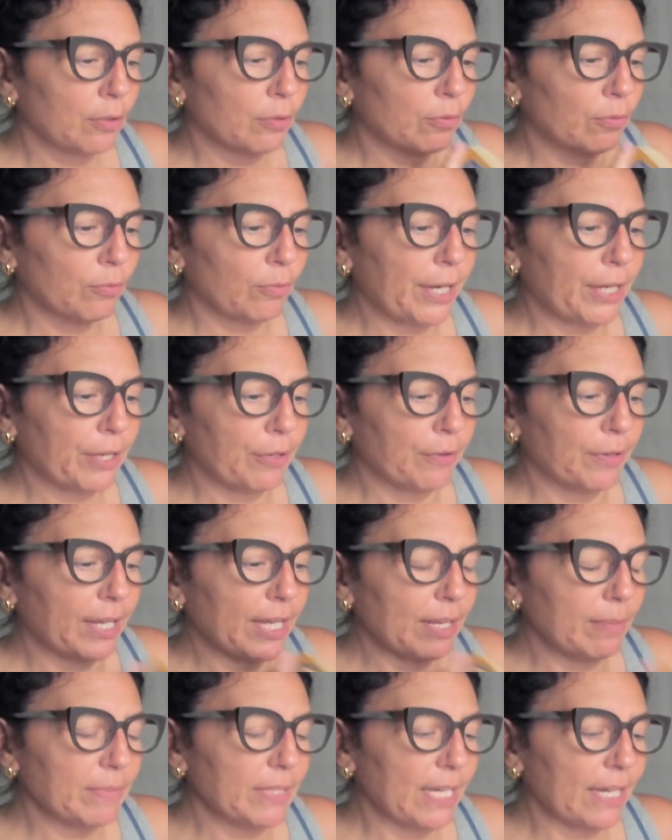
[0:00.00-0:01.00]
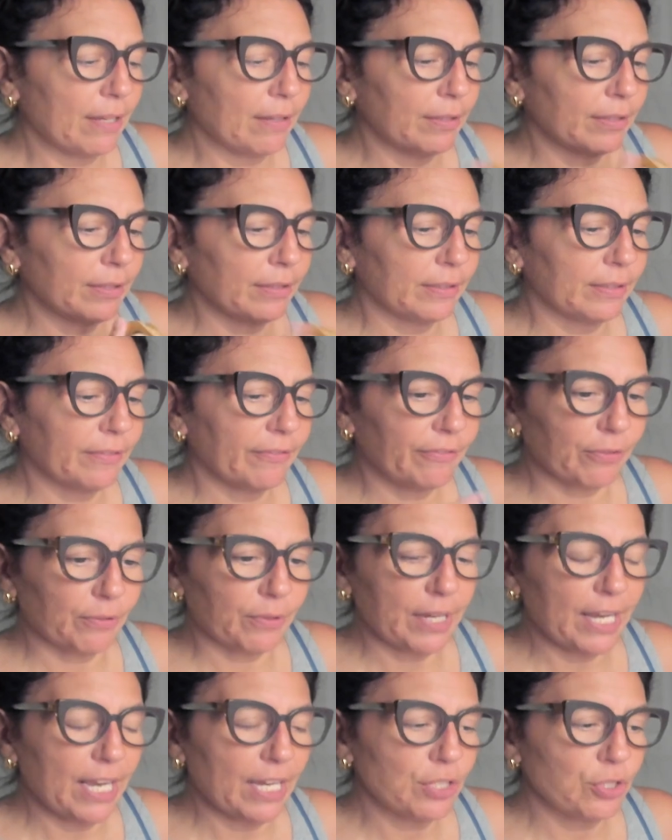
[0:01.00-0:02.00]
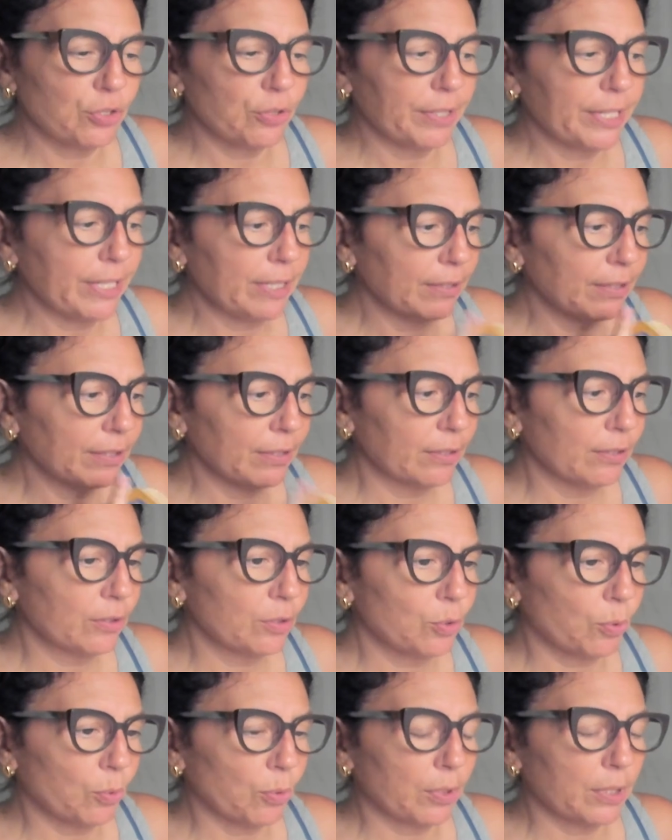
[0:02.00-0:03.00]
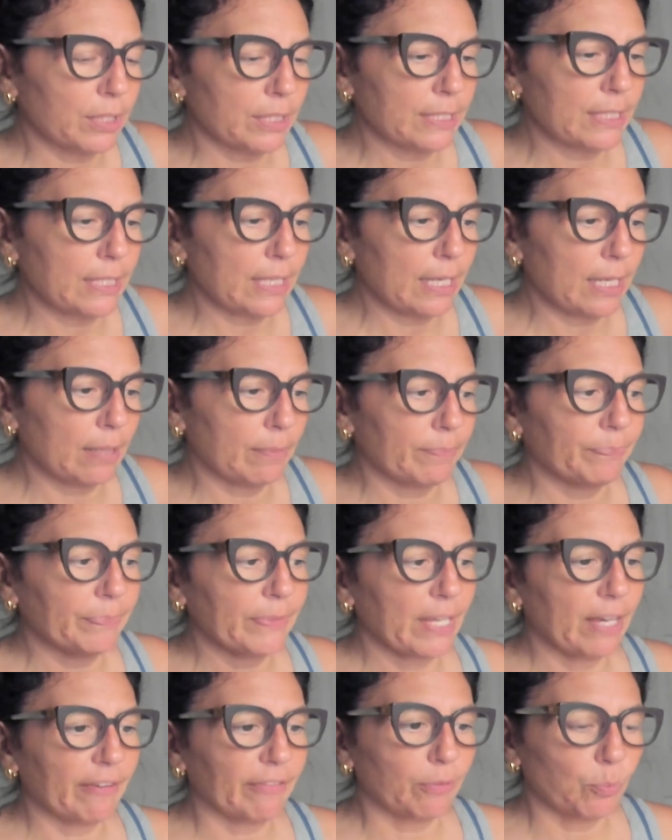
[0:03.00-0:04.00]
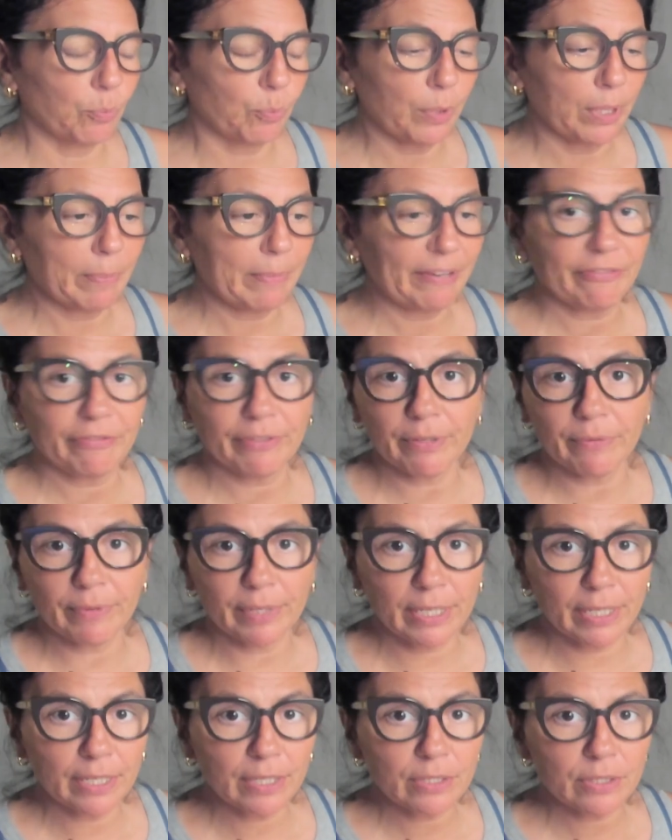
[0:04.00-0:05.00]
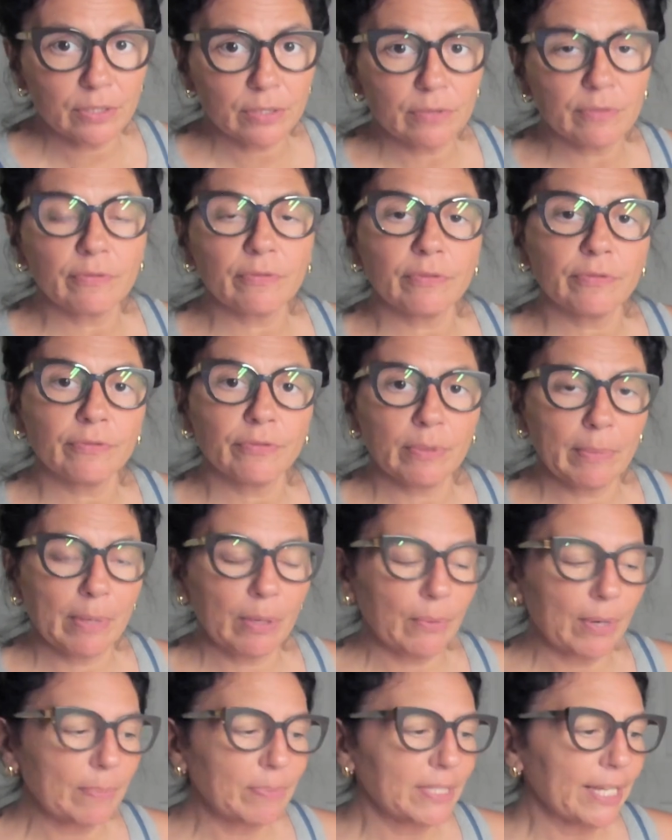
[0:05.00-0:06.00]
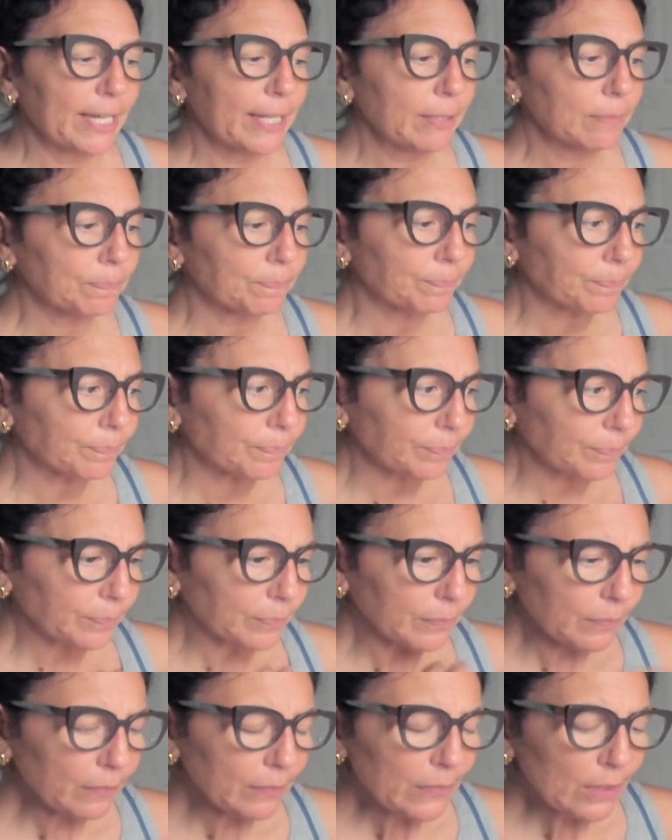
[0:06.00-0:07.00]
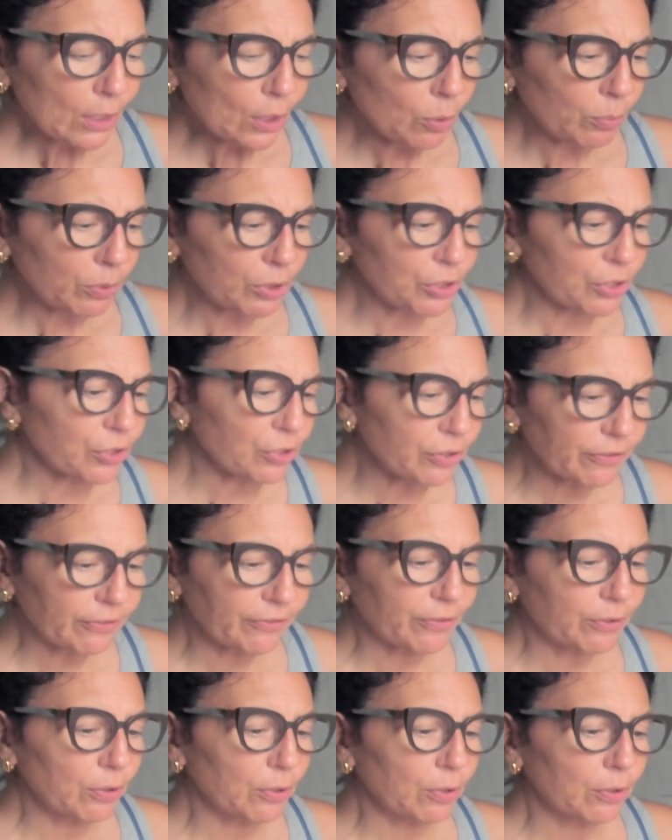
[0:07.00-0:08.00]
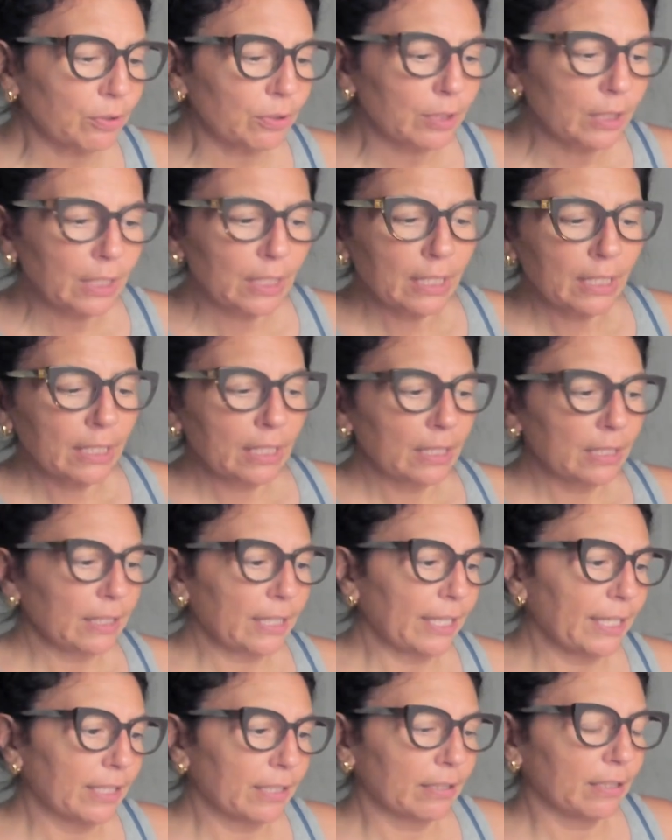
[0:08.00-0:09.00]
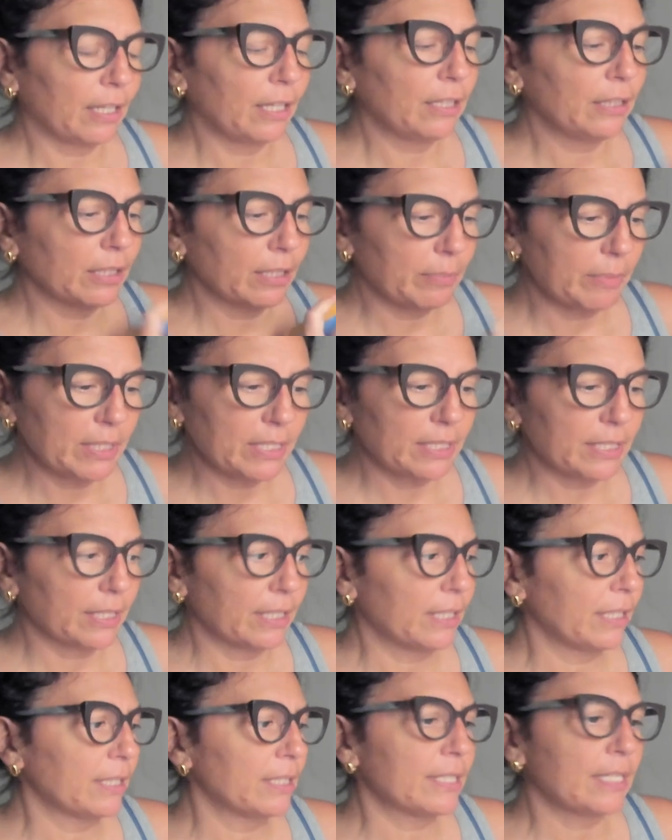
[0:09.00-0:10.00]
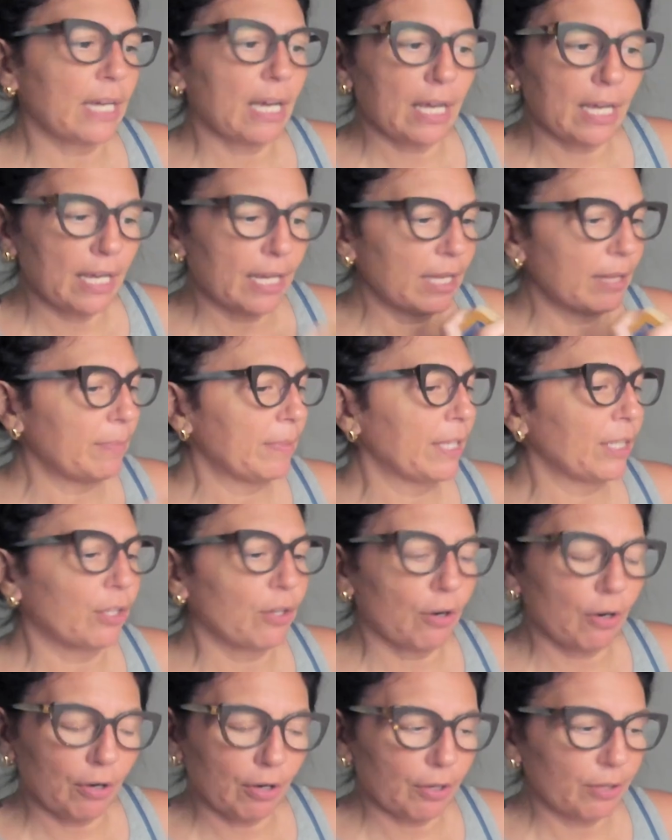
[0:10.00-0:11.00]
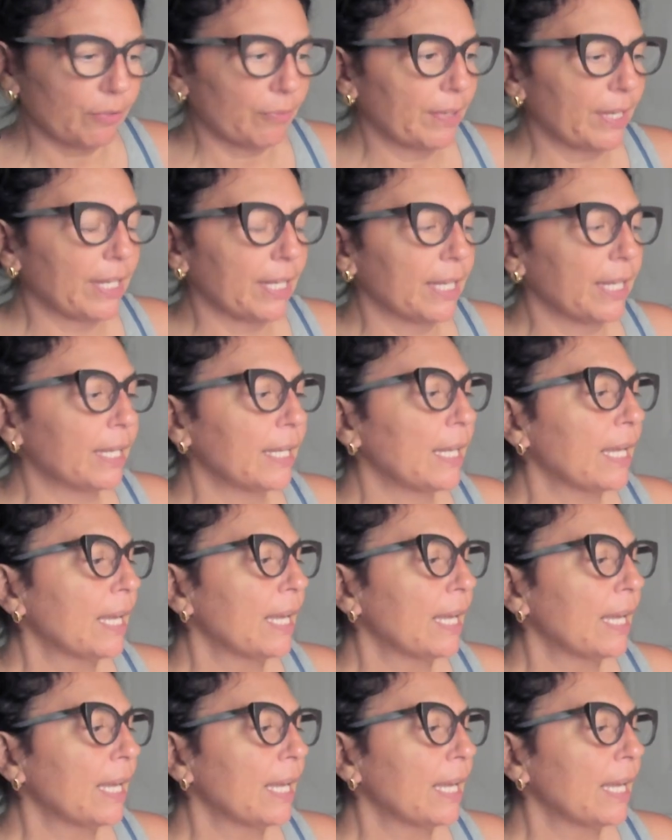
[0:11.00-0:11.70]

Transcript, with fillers: write your name down for an entry towards um, one of my free readings from my website, which is the full, like, unlimited time and card reading.